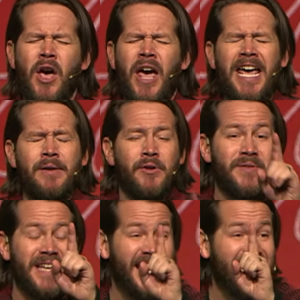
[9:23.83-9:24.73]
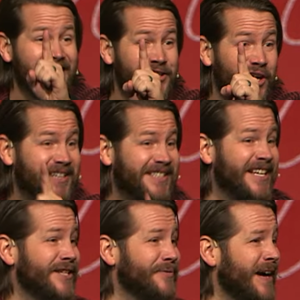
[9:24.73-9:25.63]
anyone who's in a dark
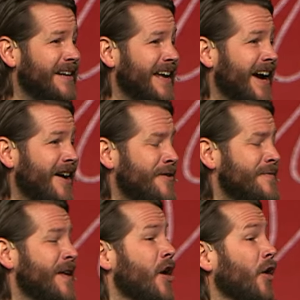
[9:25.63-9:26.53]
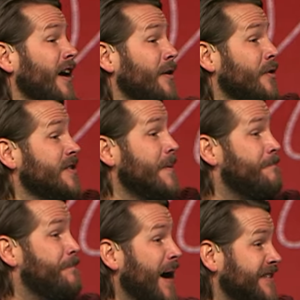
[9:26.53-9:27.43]
season right now, or anyone who's
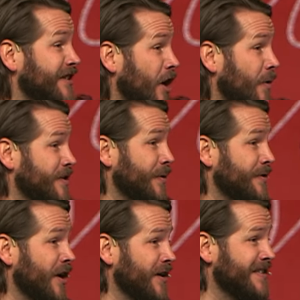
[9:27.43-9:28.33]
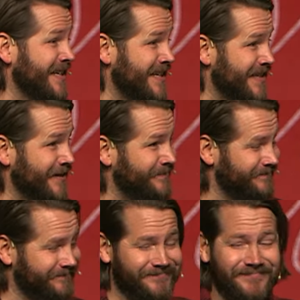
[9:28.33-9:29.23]
about to go into a dark season,
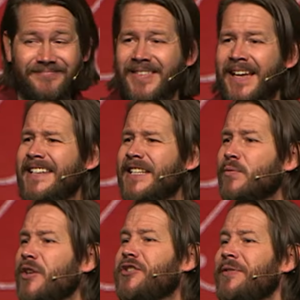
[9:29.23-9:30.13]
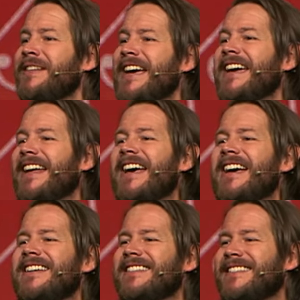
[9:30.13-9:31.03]
he says, What you need
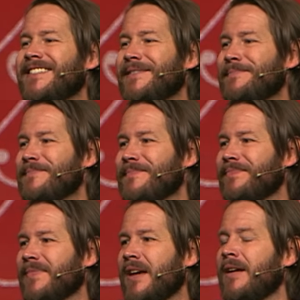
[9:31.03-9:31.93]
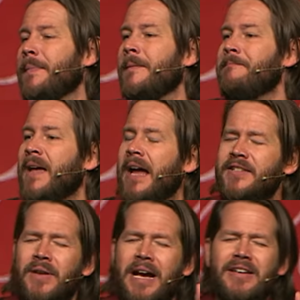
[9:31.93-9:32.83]
is. And so
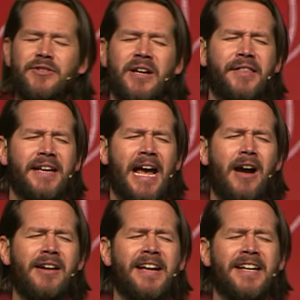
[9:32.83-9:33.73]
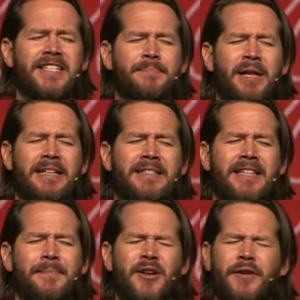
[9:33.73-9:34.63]
now he's trying to think, how can I explain to
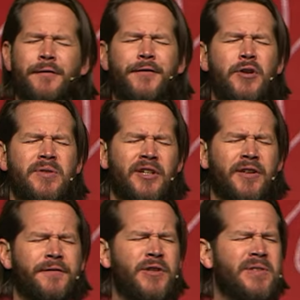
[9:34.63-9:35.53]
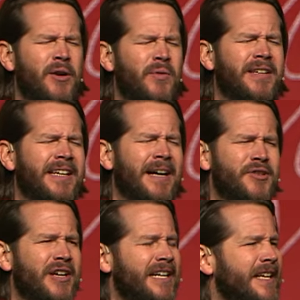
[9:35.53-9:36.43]
them? They're confused. They're confused. They don't get it. I'm
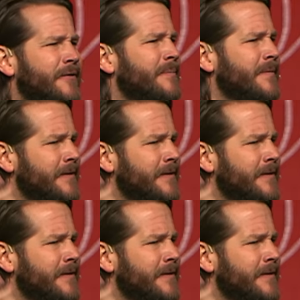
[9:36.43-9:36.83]
trying to give them,